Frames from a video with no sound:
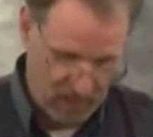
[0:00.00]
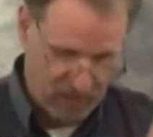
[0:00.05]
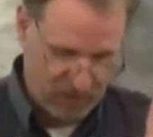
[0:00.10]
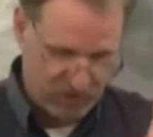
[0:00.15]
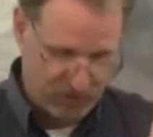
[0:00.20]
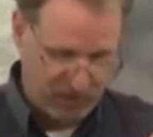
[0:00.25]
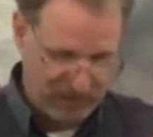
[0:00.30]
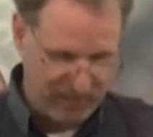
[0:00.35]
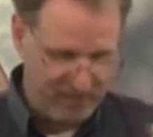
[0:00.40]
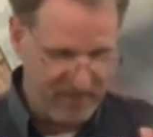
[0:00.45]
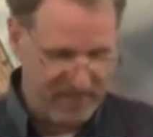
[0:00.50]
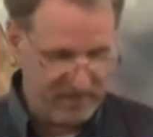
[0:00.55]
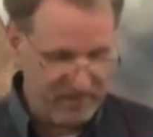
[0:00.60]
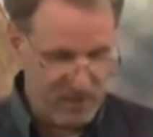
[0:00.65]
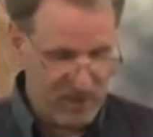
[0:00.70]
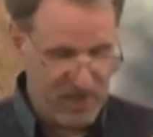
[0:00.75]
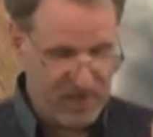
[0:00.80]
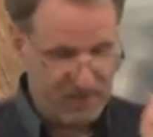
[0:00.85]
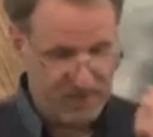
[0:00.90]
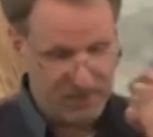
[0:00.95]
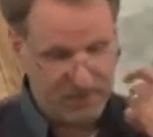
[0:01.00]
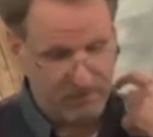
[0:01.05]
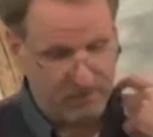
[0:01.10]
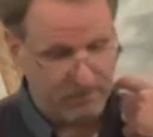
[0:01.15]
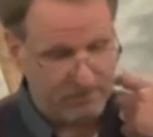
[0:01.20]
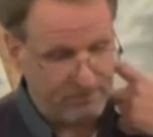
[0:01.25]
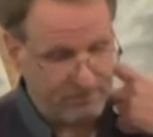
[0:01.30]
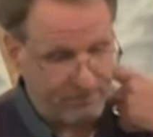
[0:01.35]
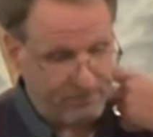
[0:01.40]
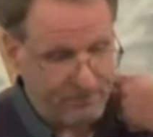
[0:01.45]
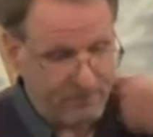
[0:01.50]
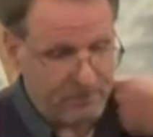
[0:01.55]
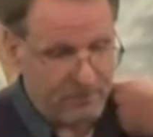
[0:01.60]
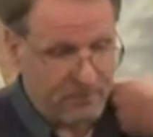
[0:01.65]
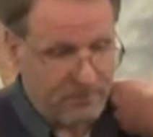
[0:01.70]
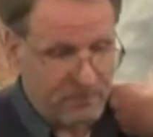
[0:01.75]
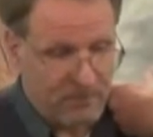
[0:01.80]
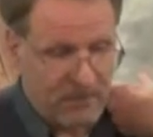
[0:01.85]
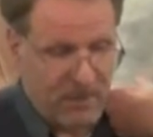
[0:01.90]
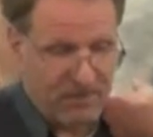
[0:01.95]
So let me give you this.
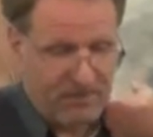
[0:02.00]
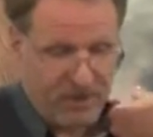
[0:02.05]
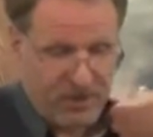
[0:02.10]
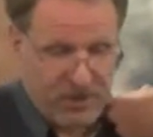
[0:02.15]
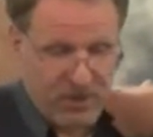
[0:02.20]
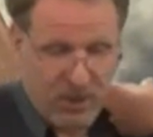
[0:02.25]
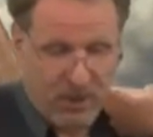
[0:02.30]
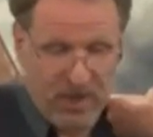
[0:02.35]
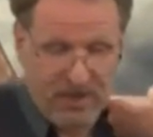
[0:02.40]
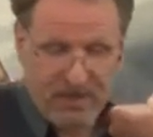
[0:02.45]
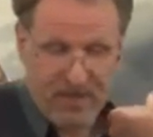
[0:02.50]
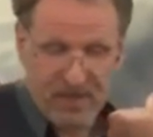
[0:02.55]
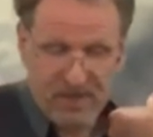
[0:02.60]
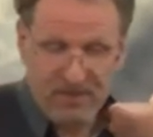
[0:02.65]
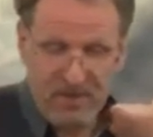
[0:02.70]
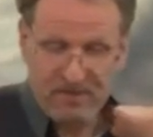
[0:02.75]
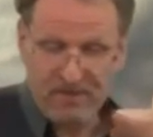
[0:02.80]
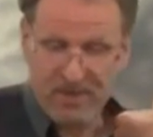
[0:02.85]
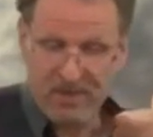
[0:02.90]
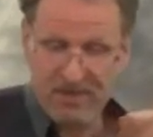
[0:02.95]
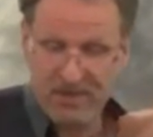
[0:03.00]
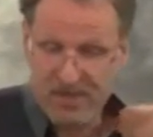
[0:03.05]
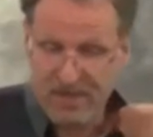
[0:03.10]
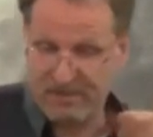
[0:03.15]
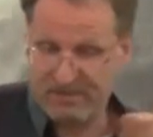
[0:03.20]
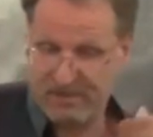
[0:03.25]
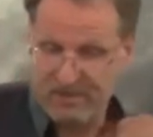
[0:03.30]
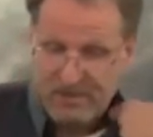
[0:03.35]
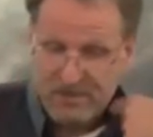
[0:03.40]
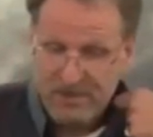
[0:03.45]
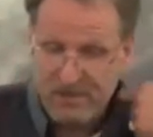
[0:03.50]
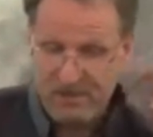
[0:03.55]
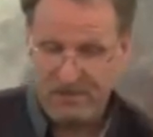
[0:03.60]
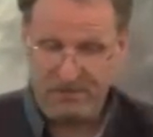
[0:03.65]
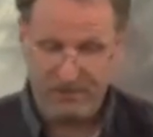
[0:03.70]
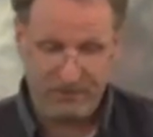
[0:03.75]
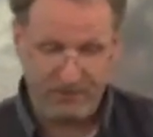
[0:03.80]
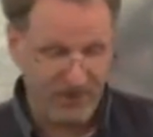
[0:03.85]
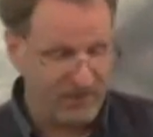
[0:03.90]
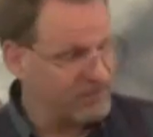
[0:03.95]
In 1 Corinthians
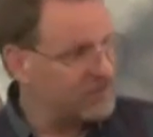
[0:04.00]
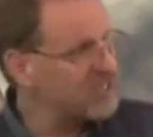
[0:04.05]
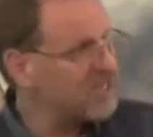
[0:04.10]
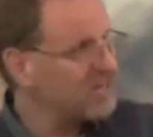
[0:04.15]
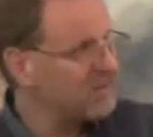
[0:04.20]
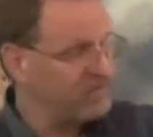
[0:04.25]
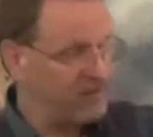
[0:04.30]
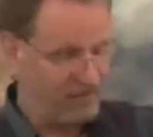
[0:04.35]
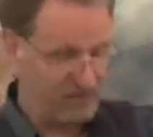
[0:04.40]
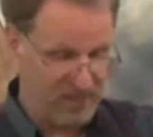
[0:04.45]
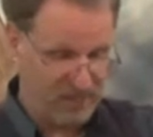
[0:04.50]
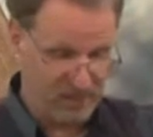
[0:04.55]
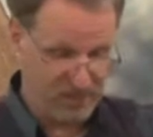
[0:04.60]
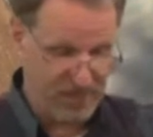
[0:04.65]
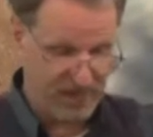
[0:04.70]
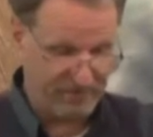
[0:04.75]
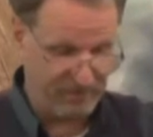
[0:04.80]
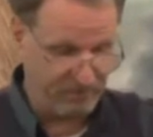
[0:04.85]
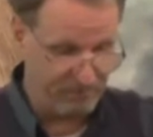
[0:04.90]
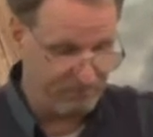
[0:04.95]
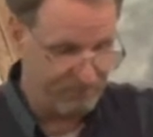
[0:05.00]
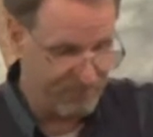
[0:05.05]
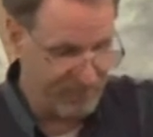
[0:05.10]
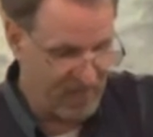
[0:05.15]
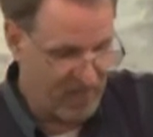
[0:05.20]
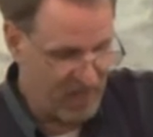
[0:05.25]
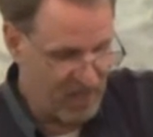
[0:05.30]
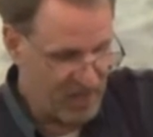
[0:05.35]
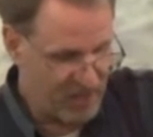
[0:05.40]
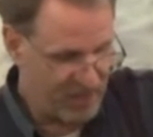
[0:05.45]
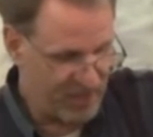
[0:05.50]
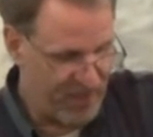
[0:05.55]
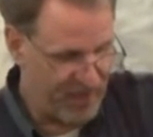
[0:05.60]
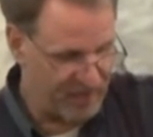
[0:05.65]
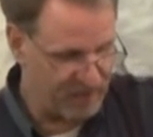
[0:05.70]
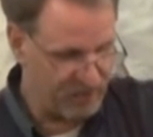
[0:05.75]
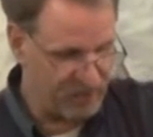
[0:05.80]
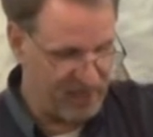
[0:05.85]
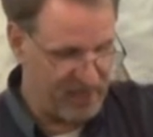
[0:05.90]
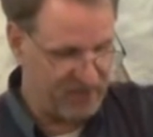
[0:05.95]
15:57,
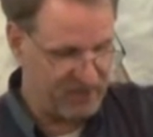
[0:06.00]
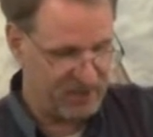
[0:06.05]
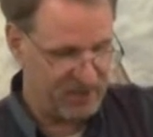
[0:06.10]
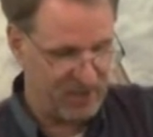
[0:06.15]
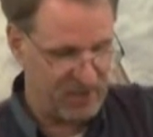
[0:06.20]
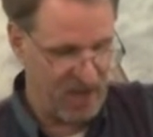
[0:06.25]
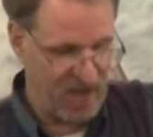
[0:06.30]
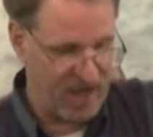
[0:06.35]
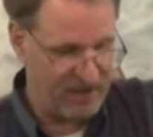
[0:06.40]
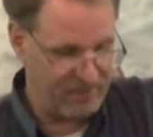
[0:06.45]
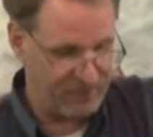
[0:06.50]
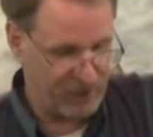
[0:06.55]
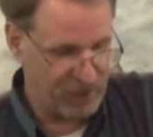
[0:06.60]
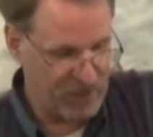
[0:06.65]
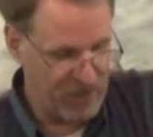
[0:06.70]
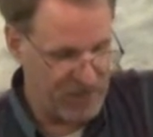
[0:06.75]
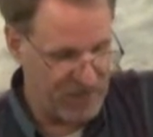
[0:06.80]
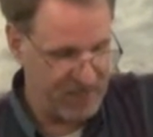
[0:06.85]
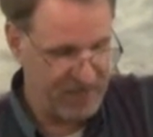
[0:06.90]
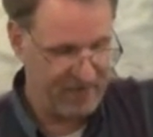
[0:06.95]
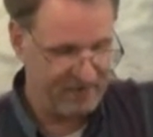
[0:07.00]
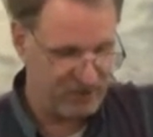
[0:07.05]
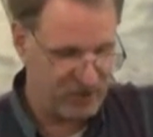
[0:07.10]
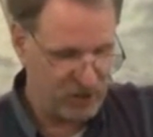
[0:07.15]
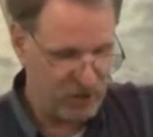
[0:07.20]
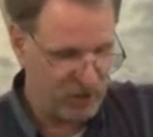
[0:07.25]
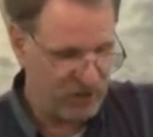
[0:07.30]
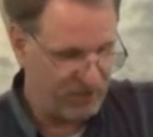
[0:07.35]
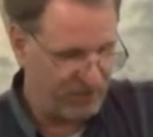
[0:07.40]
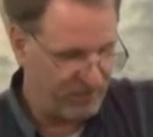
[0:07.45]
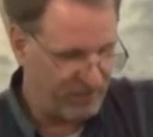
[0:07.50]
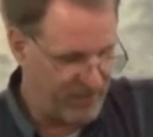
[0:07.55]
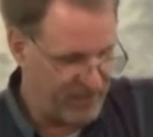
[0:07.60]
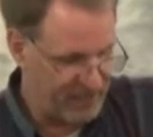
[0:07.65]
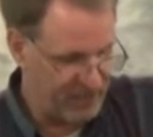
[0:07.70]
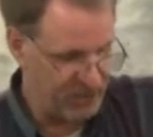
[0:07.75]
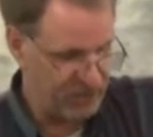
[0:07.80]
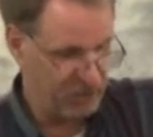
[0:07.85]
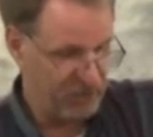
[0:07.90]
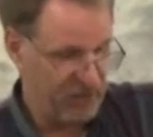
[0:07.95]
Thanks be unto God, for he gives you the
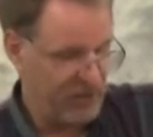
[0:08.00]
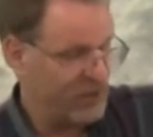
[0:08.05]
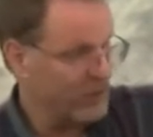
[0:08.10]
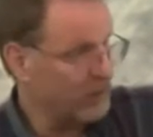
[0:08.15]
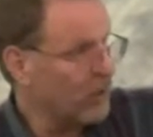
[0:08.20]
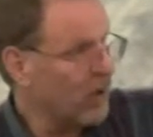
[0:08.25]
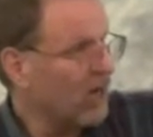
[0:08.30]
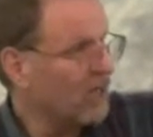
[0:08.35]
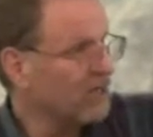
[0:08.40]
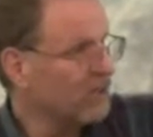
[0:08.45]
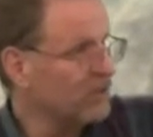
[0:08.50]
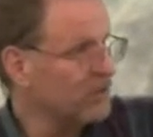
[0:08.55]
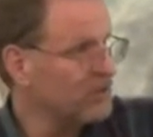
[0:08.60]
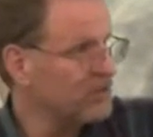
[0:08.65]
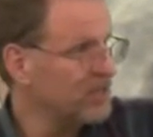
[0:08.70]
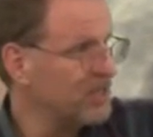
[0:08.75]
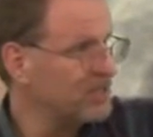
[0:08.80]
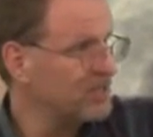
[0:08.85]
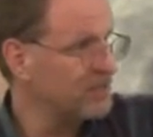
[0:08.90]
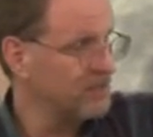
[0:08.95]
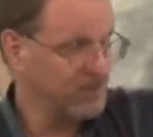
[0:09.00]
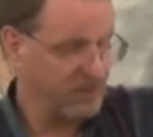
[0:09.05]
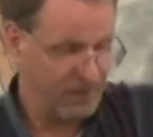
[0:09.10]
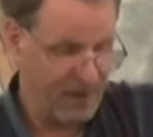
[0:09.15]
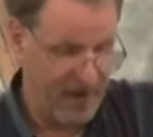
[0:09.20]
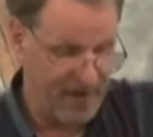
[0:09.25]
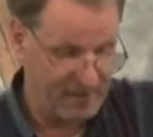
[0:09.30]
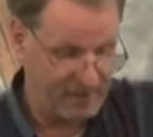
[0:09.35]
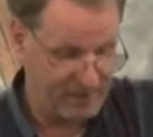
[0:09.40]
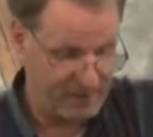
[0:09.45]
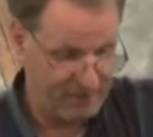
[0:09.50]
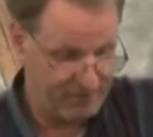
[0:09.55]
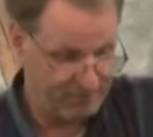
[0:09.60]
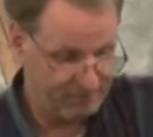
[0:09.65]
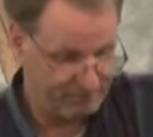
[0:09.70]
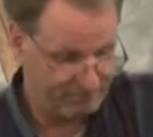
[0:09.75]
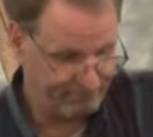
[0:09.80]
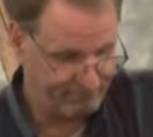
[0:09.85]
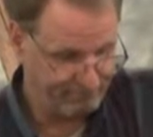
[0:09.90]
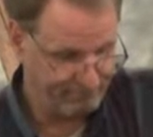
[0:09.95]
victory through our Lord Jesus Christ.
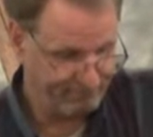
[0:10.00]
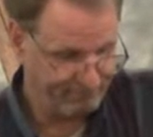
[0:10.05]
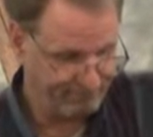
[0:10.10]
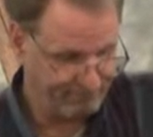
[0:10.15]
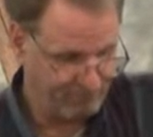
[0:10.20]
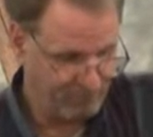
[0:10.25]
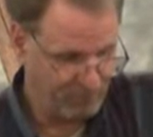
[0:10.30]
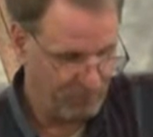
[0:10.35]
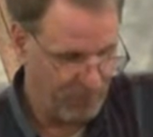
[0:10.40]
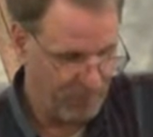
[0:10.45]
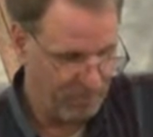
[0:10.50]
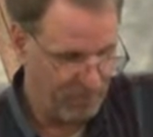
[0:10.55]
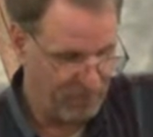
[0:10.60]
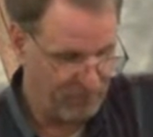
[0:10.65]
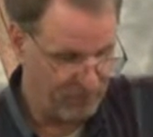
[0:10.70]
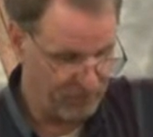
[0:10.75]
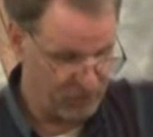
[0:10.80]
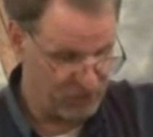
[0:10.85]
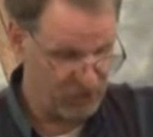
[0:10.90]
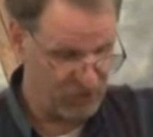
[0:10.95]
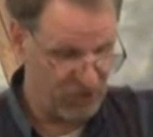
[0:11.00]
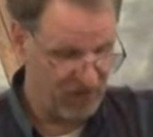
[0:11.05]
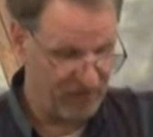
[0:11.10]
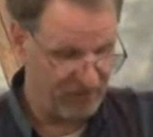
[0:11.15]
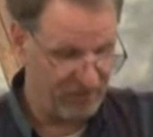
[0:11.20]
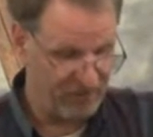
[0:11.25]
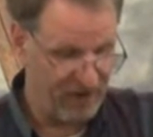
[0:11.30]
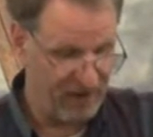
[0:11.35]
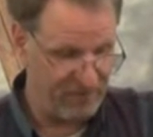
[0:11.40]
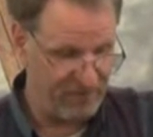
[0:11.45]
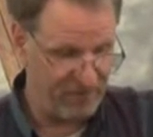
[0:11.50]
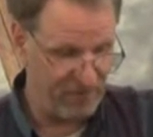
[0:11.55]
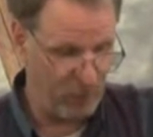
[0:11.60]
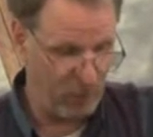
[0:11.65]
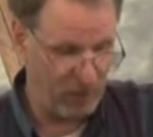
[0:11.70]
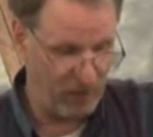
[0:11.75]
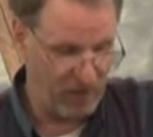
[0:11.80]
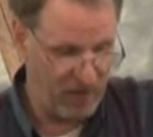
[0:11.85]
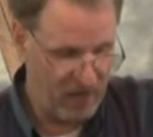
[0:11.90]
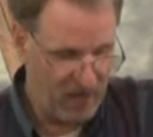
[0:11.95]
1 John
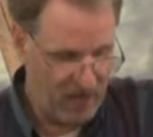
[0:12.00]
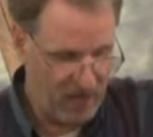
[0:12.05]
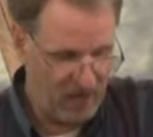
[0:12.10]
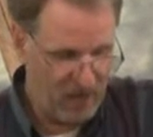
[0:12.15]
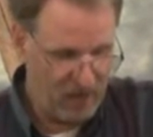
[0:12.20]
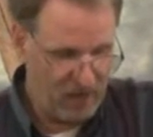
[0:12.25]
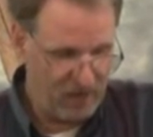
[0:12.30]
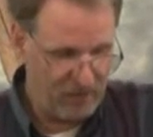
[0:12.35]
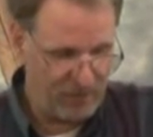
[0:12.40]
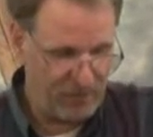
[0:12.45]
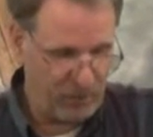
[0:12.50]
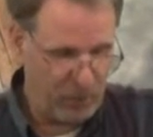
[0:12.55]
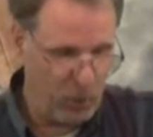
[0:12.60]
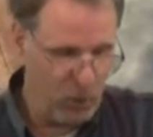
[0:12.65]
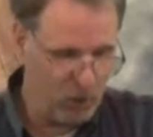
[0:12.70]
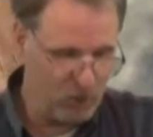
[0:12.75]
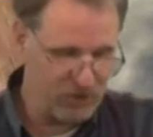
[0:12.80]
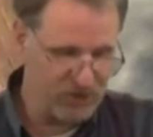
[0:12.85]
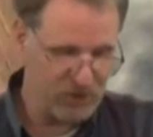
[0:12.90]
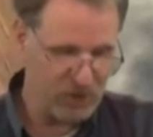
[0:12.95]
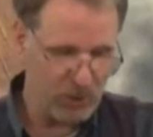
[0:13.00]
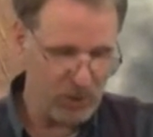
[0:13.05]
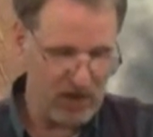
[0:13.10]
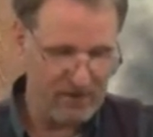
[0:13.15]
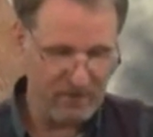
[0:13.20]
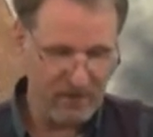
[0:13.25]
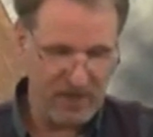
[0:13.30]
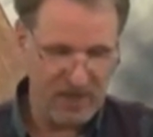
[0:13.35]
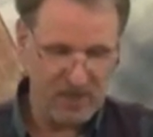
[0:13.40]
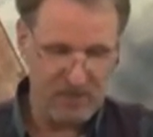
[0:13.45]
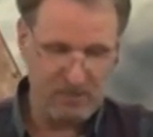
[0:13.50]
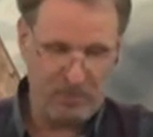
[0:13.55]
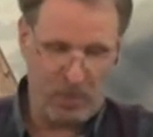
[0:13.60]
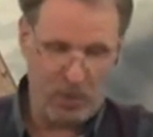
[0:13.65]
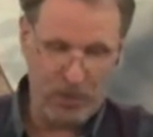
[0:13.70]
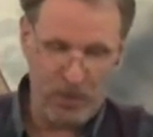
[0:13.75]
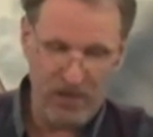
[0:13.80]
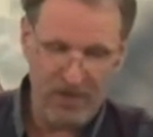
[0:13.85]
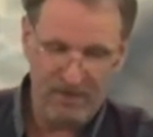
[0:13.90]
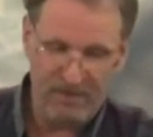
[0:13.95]
5:4, for whosoever is
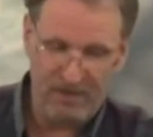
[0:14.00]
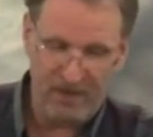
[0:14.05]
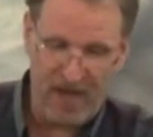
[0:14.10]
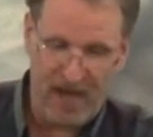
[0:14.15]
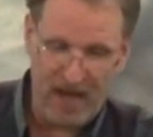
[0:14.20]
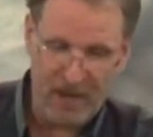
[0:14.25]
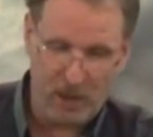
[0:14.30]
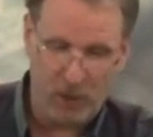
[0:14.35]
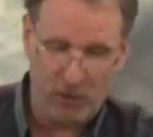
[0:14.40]
born of God